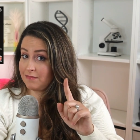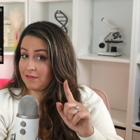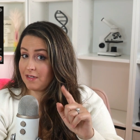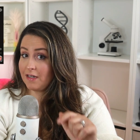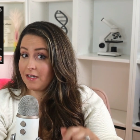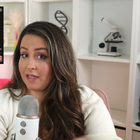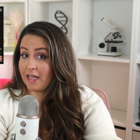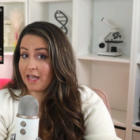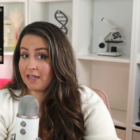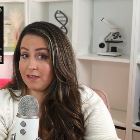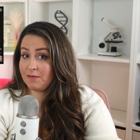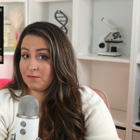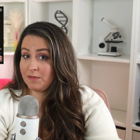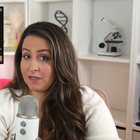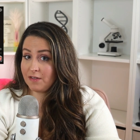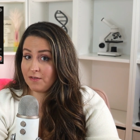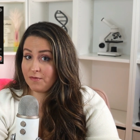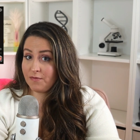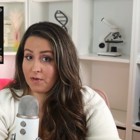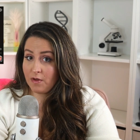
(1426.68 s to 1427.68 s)
Again,
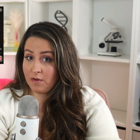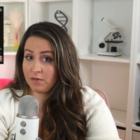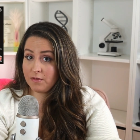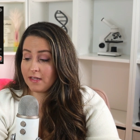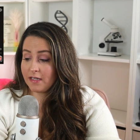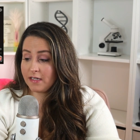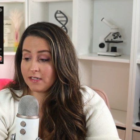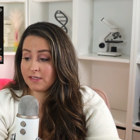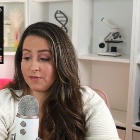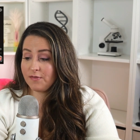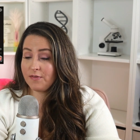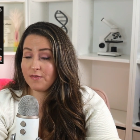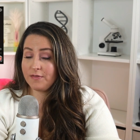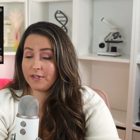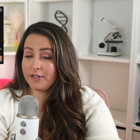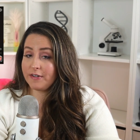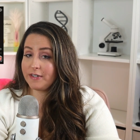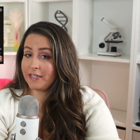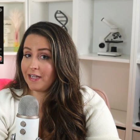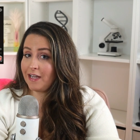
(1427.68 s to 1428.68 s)
with the fault, that's a
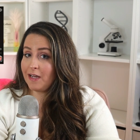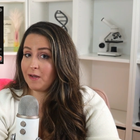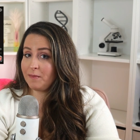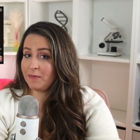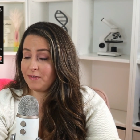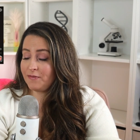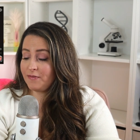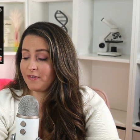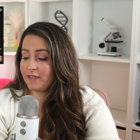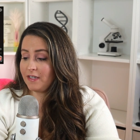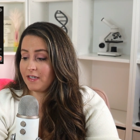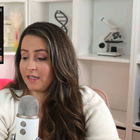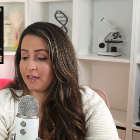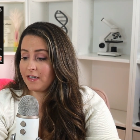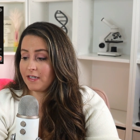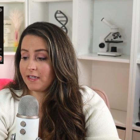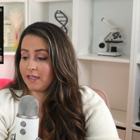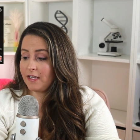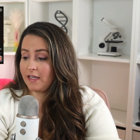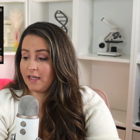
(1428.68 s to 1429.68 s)
very common
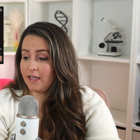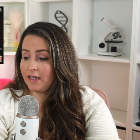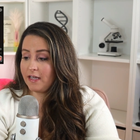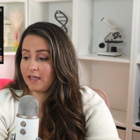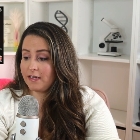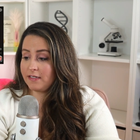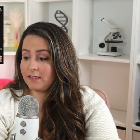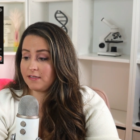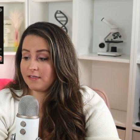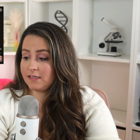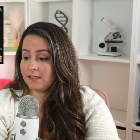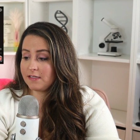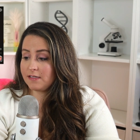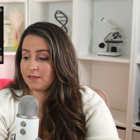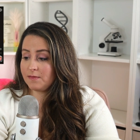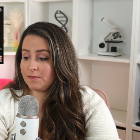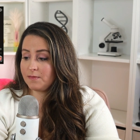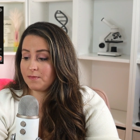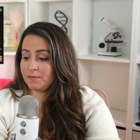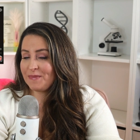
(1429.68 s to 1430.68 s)
feeling. And
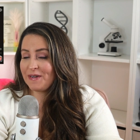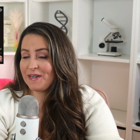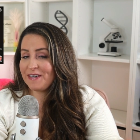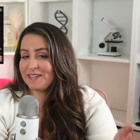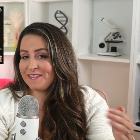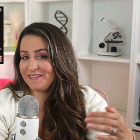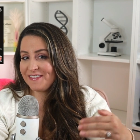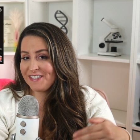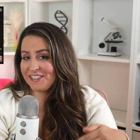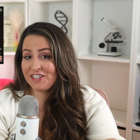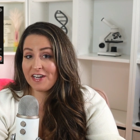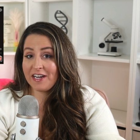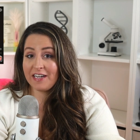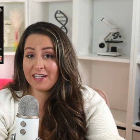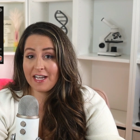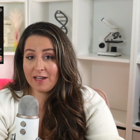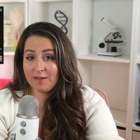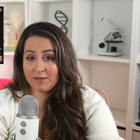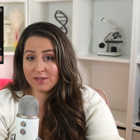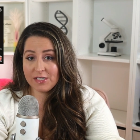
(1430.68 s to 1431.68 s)
part of the genetic
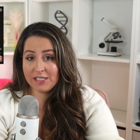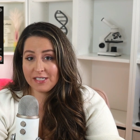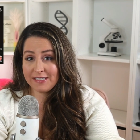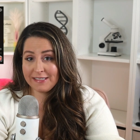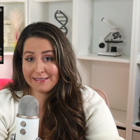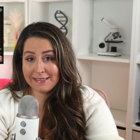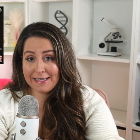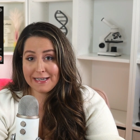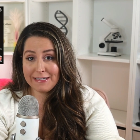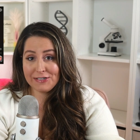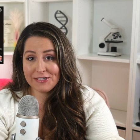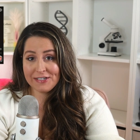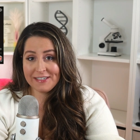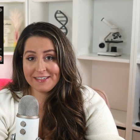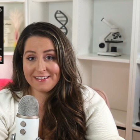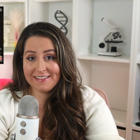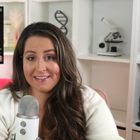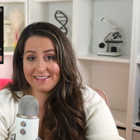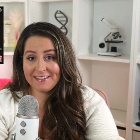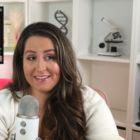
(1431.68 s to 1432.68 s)
counseling
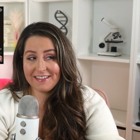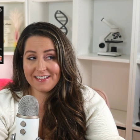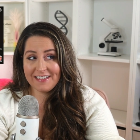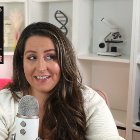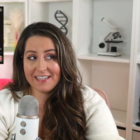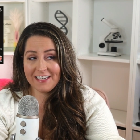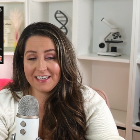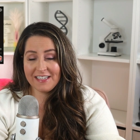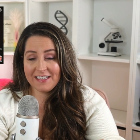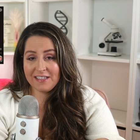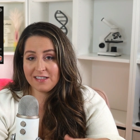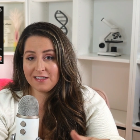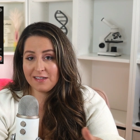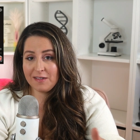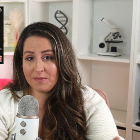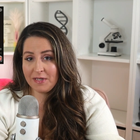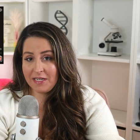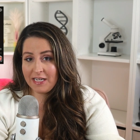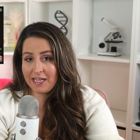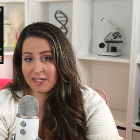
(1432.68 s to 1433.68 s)
session in the
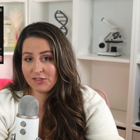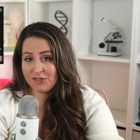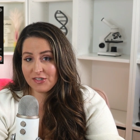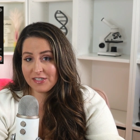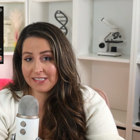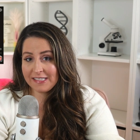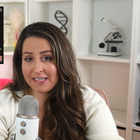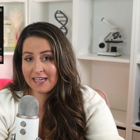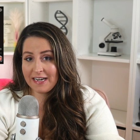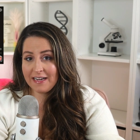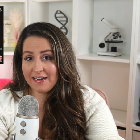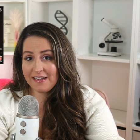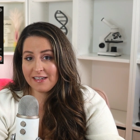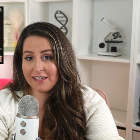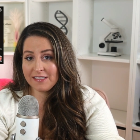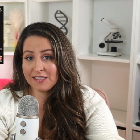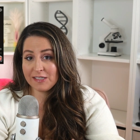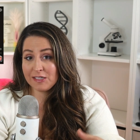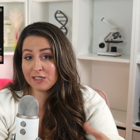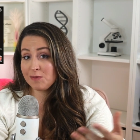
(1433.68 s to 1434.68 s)
pediatric setting
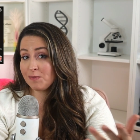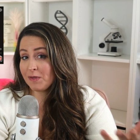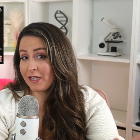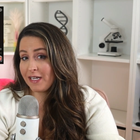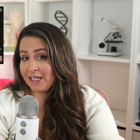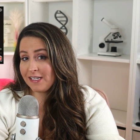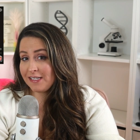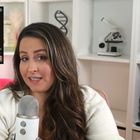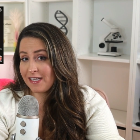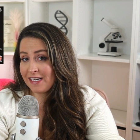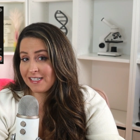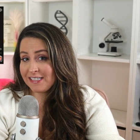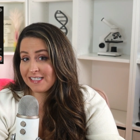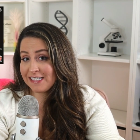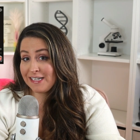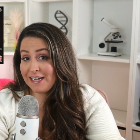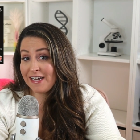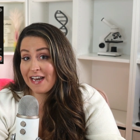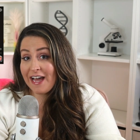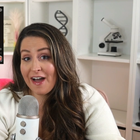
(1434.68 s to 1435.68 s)
is explaining that it's
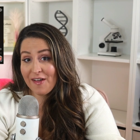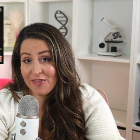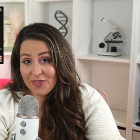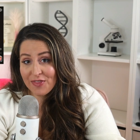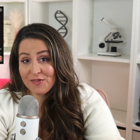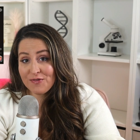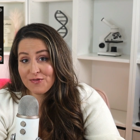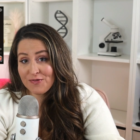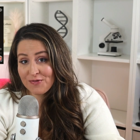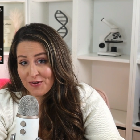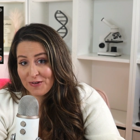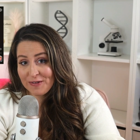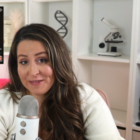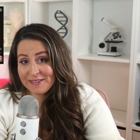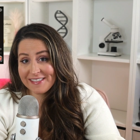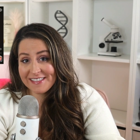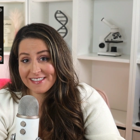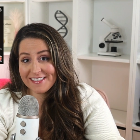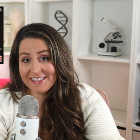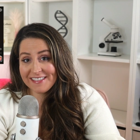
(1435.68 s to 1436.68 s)
not the
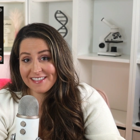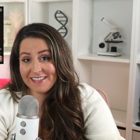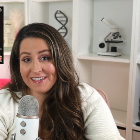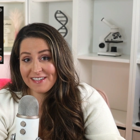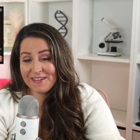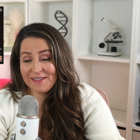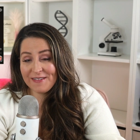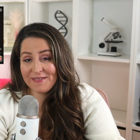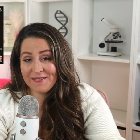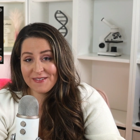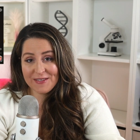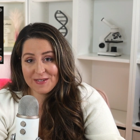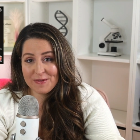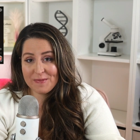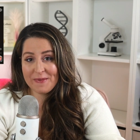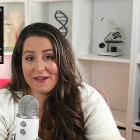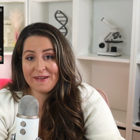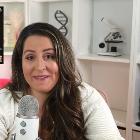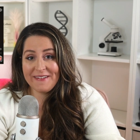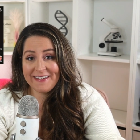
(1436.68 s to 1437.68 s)
fault of either
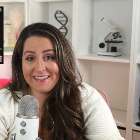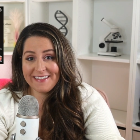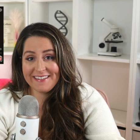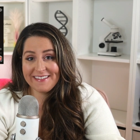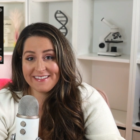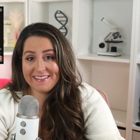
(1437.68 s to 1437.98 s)
parent.